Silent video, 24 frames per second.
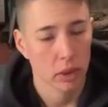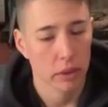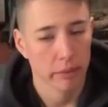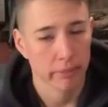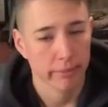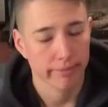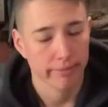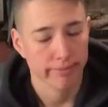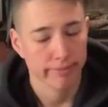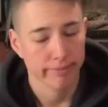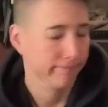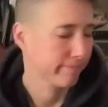
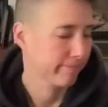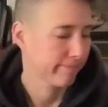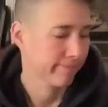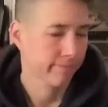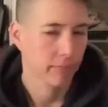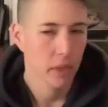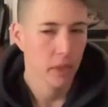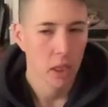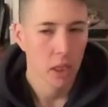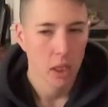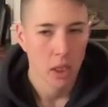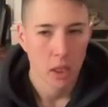right?
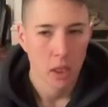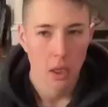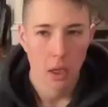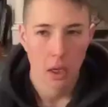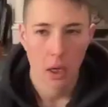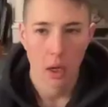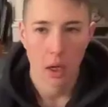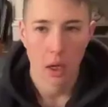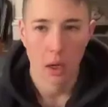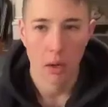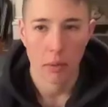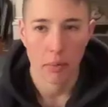
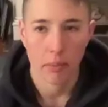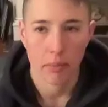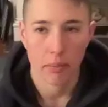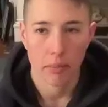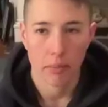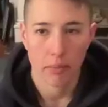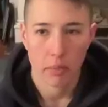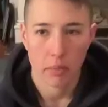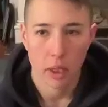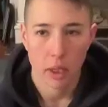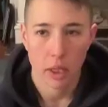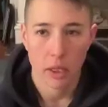
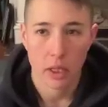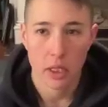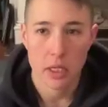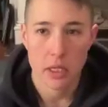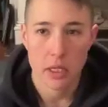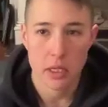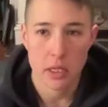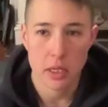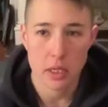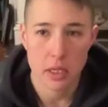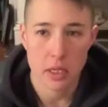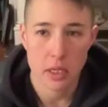And
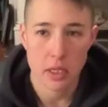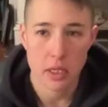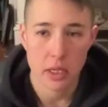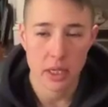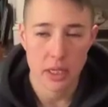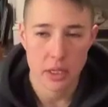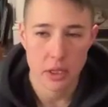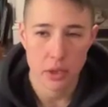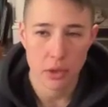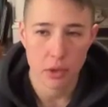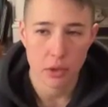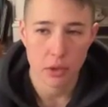this is
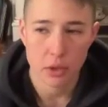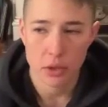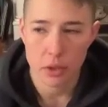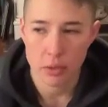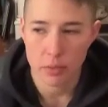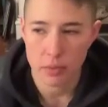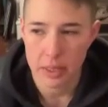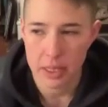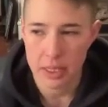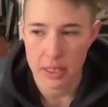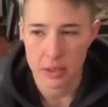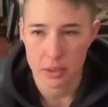nice
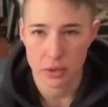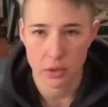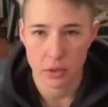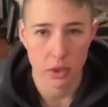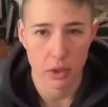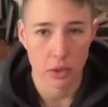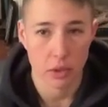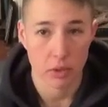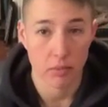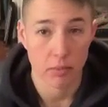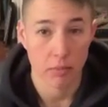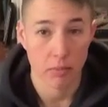because
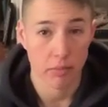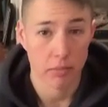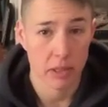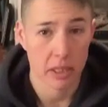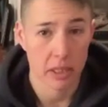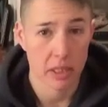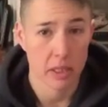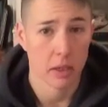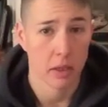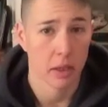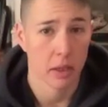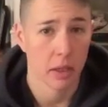you can
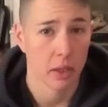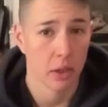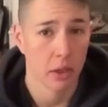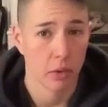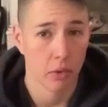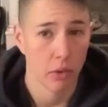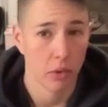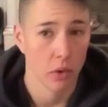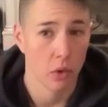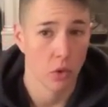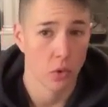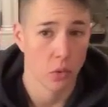
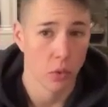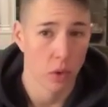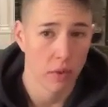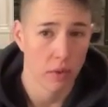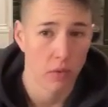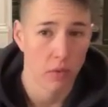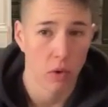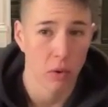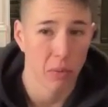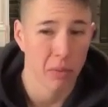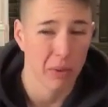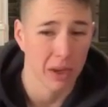basically use
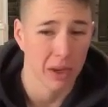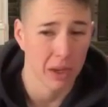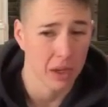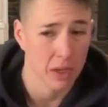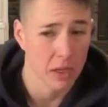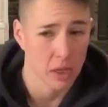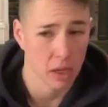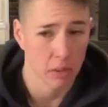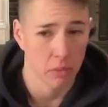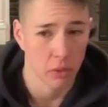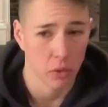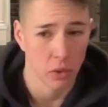whatever
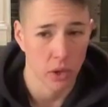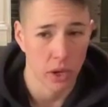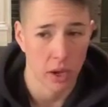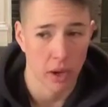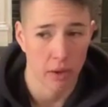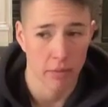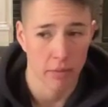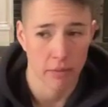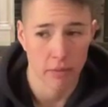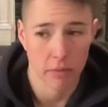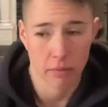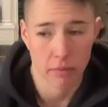remaining time you
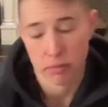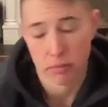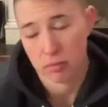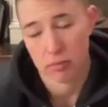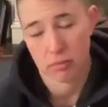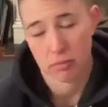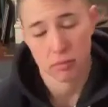have